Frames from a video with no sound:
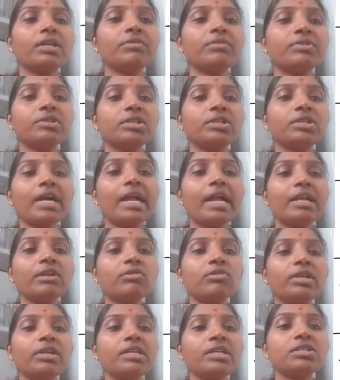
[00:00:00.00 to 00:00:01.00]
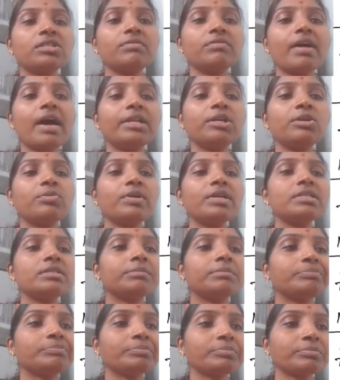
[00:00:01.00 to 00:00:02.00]
Therefore, the calculated value
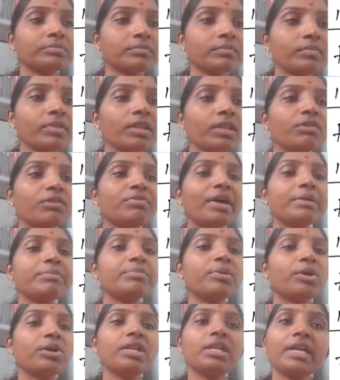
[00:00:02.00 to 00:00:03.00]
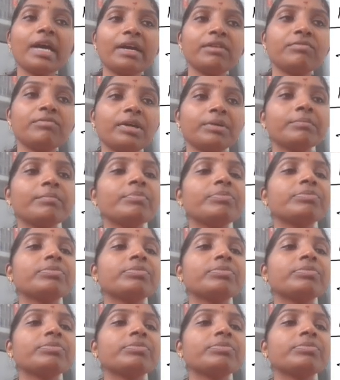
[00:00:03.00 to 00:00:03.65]
is 5.95.